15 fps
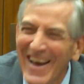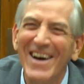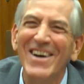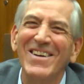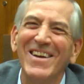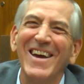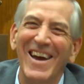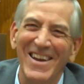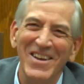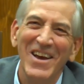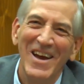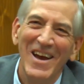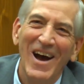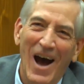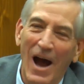Okay,
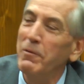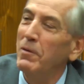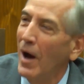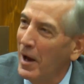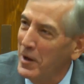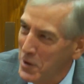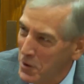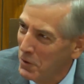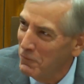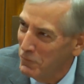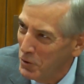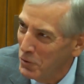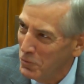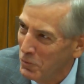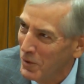I
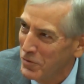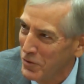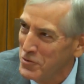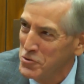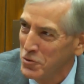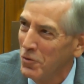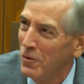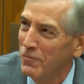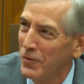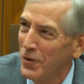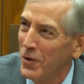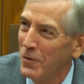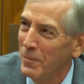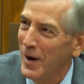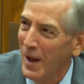interviewed with the Jewell
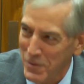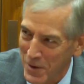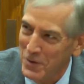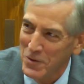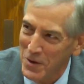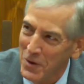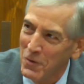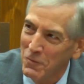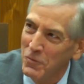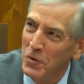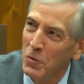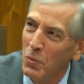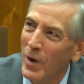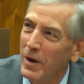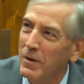firm, and I think the
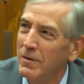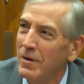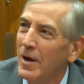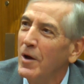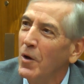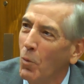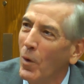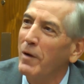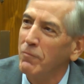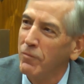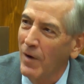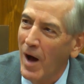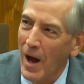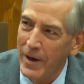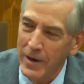interview went
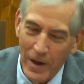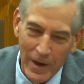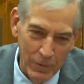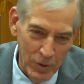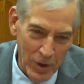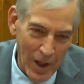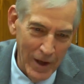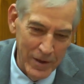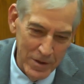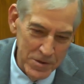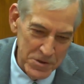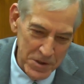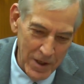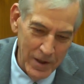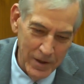fine, and I would like to
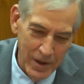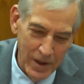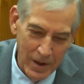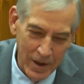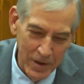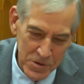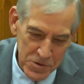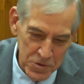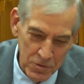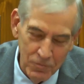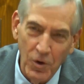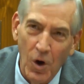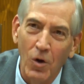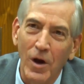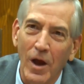say that I
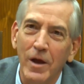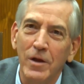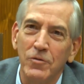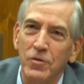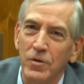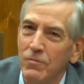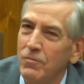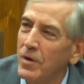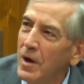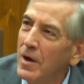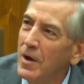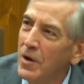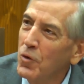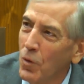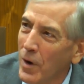deserved all kinds of
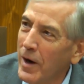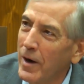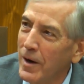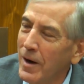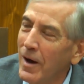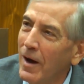credit.